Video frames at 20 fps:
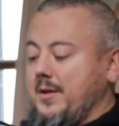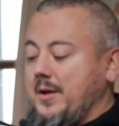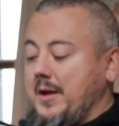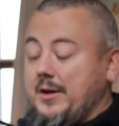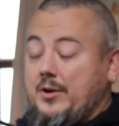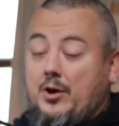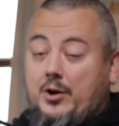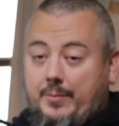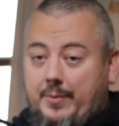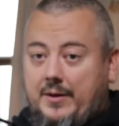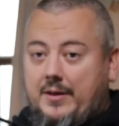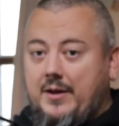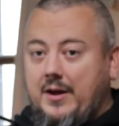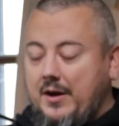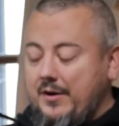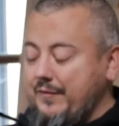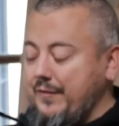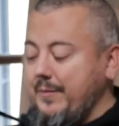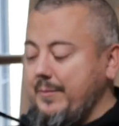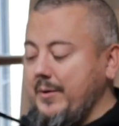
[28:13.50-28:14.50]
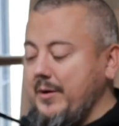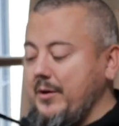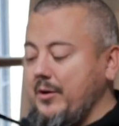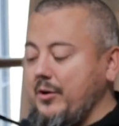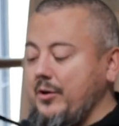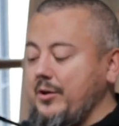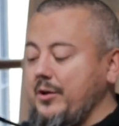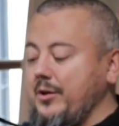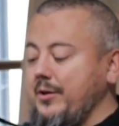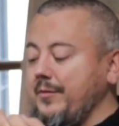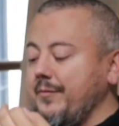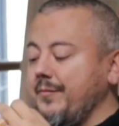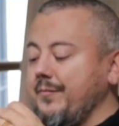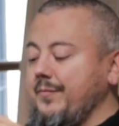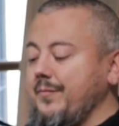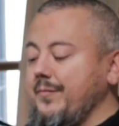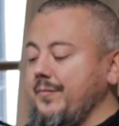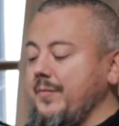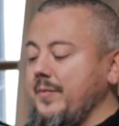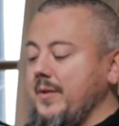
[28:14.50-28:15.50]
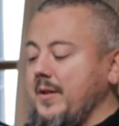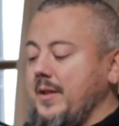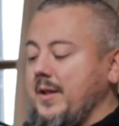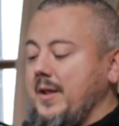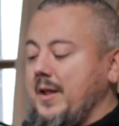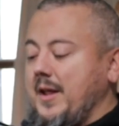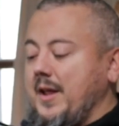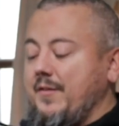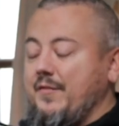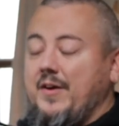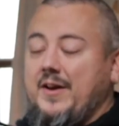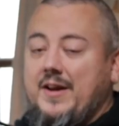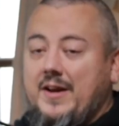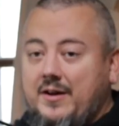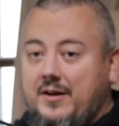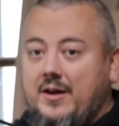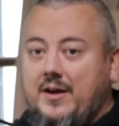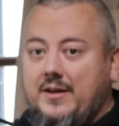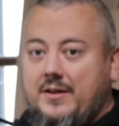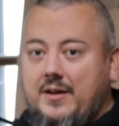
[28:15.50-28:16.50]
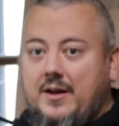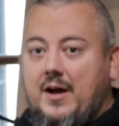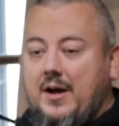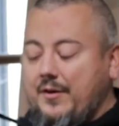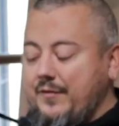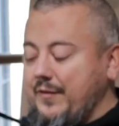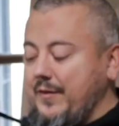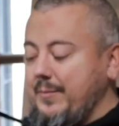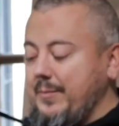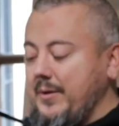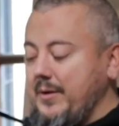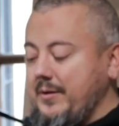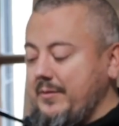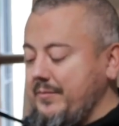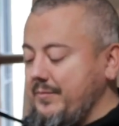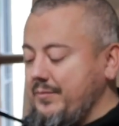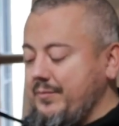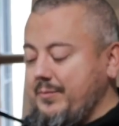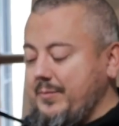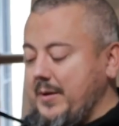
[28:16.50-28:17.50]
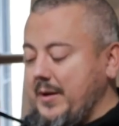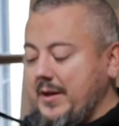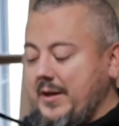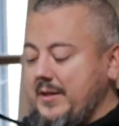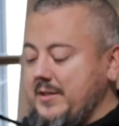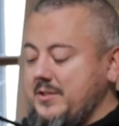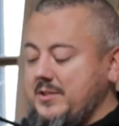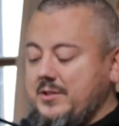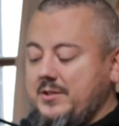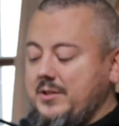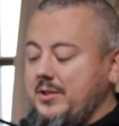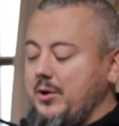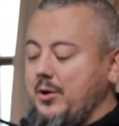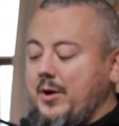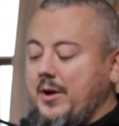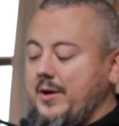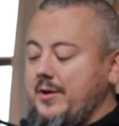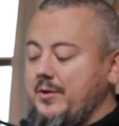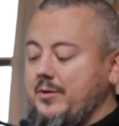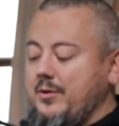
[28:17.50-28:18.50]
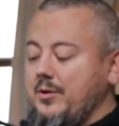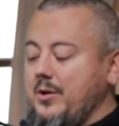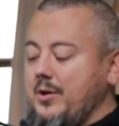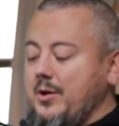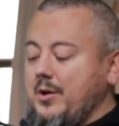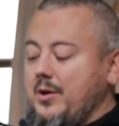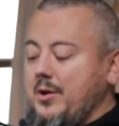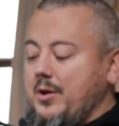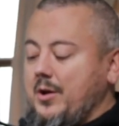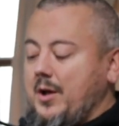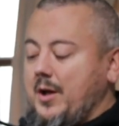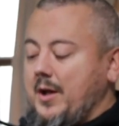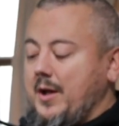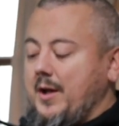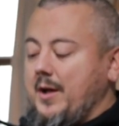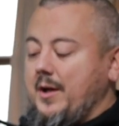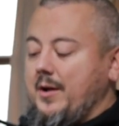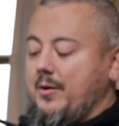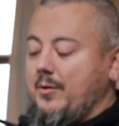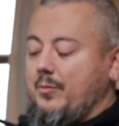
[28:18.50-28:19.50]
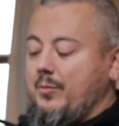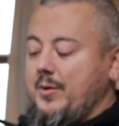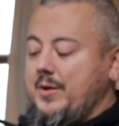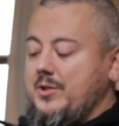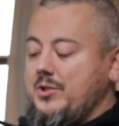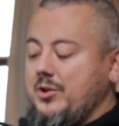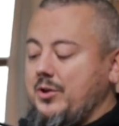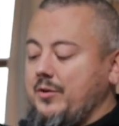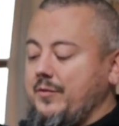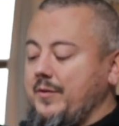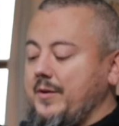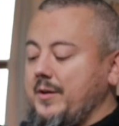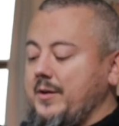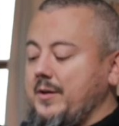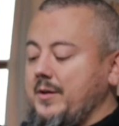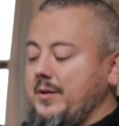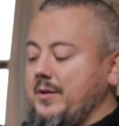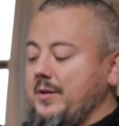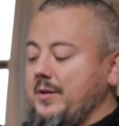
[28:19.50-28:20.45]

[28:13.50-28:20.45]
I talked about the knocked fitment earlier. If I didn't like the knocked fitment, I instantly go ahead and reserve it